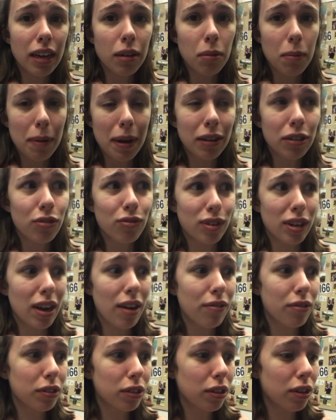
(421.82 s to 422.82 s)
and I'm about to run
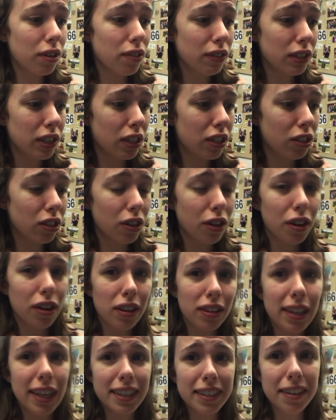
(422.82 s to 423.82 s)
out of clothes, so
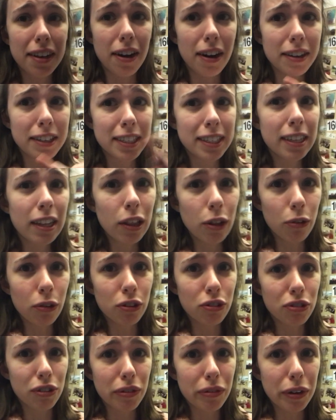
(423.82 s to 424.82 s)
let's cut to the
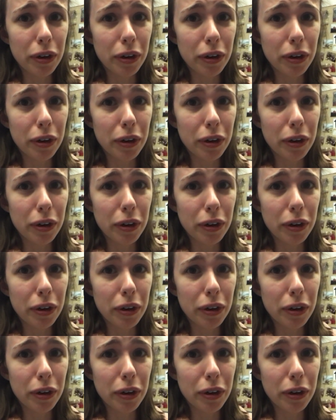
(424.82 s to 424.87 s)
laundry